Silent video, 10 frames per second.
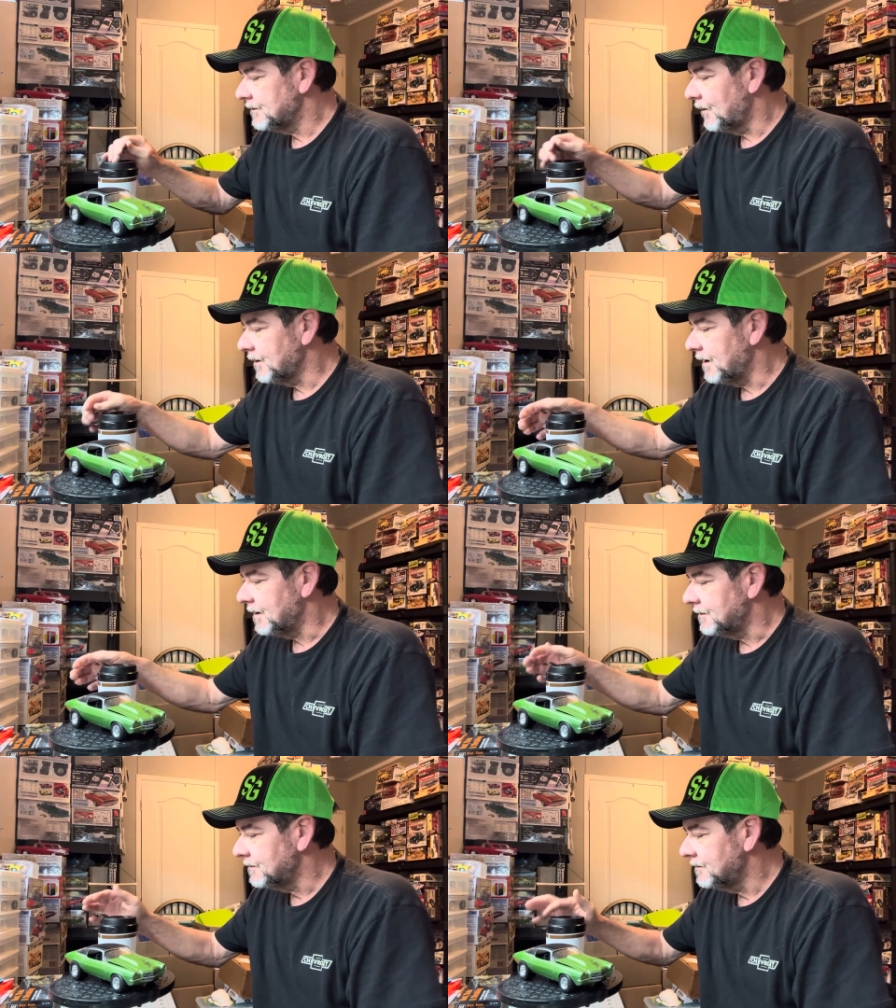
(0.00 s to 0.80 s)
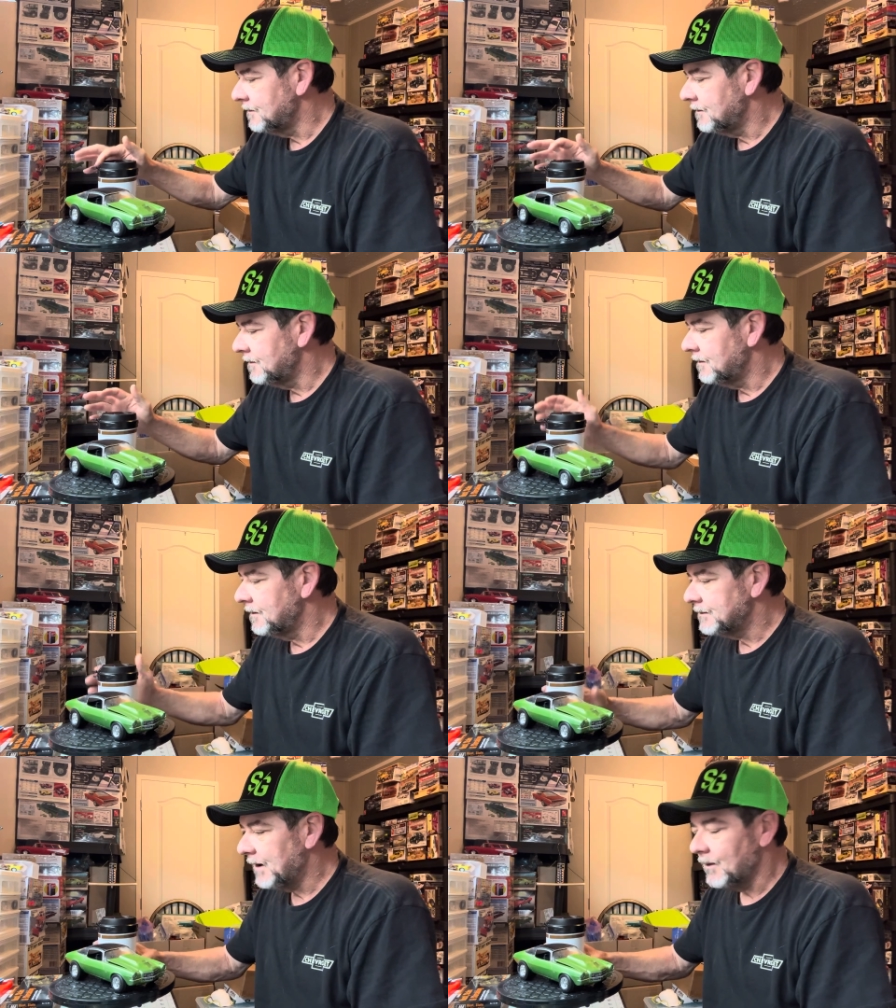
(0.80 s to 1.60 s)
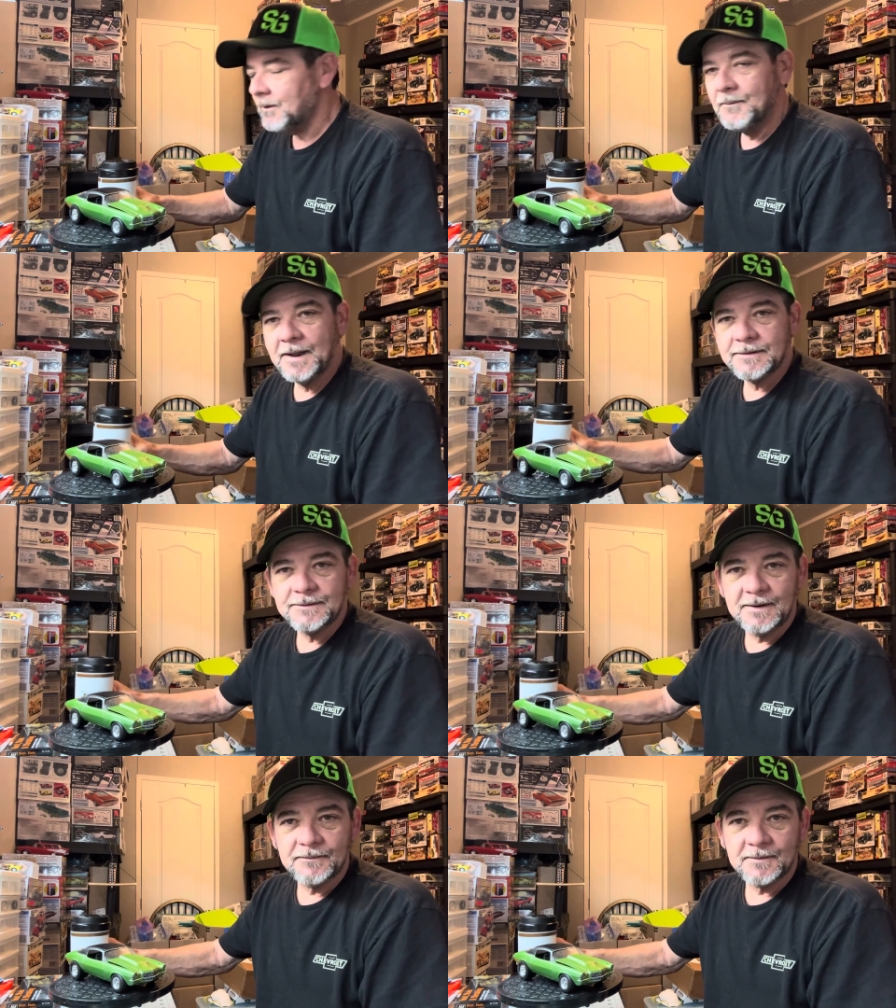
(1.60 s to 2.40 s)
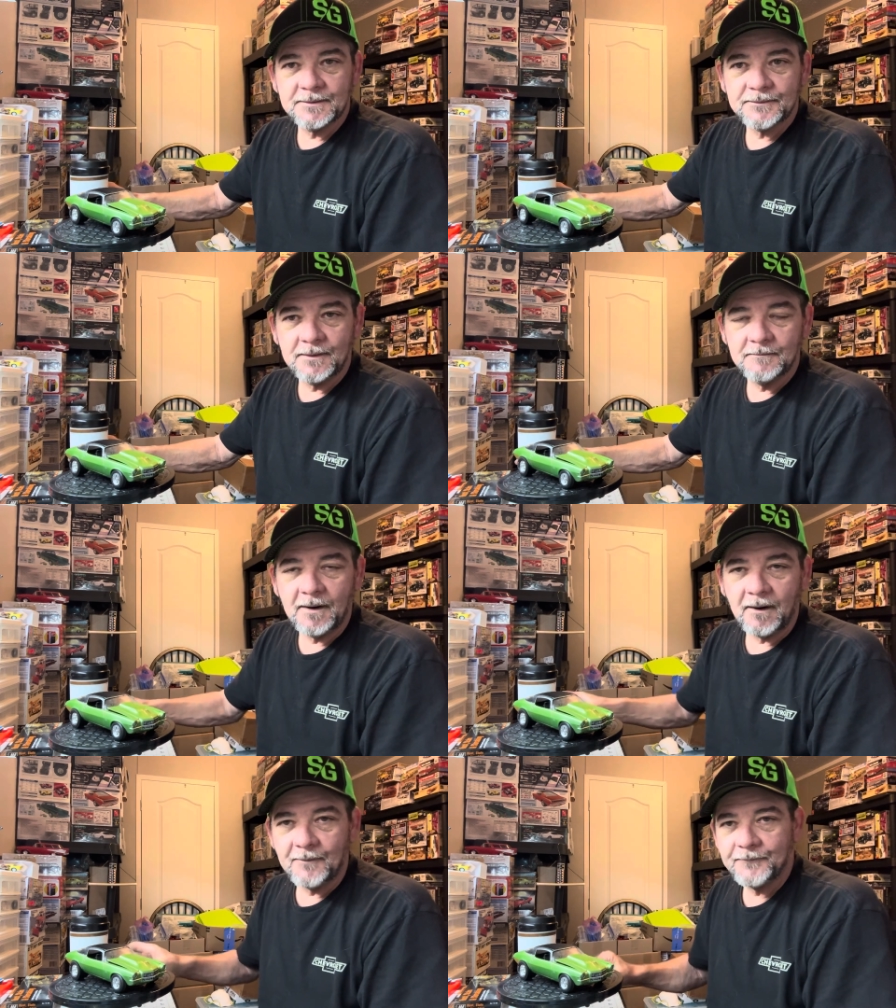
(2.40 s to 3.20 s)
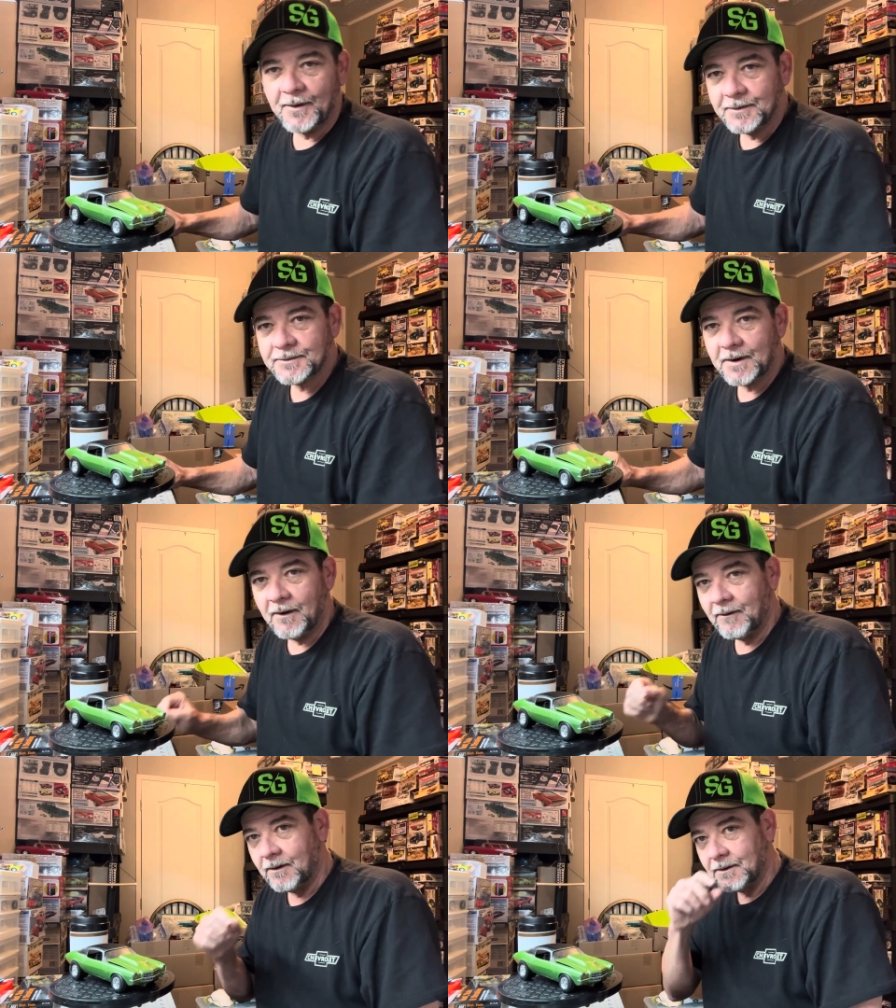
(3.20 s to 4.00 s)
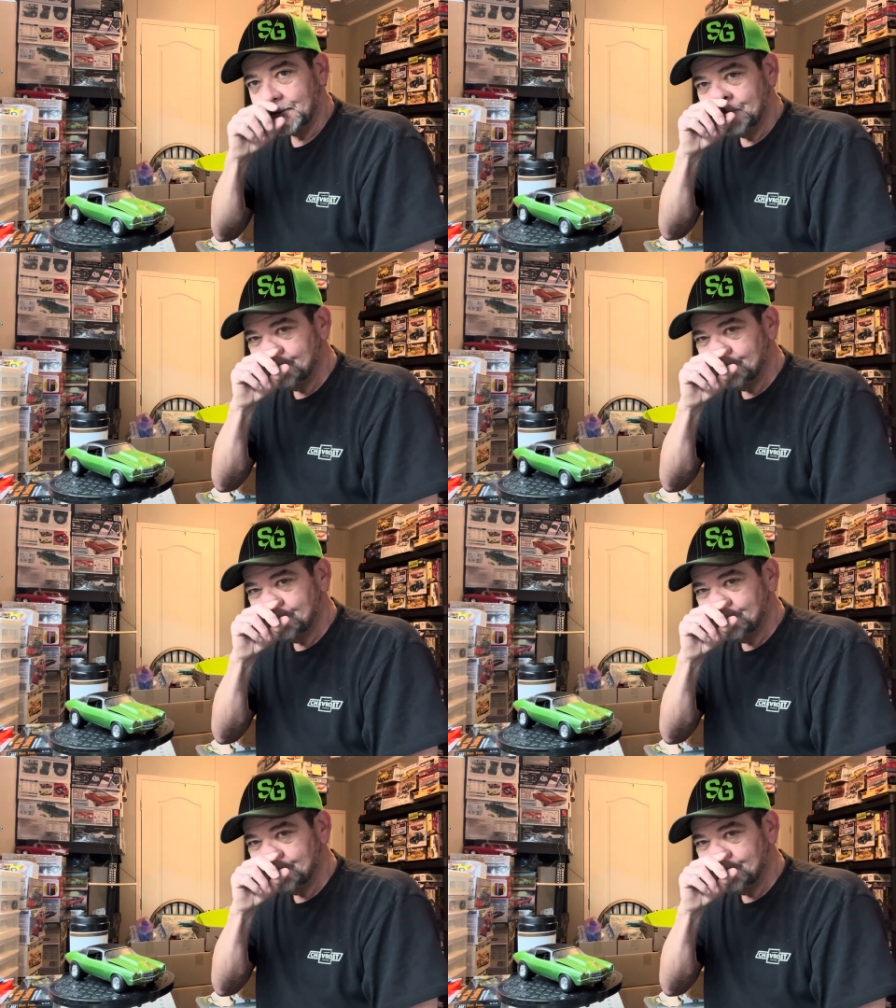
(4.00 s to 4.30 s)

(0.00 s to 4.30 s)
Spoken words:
Want to talk about the difference from our first cars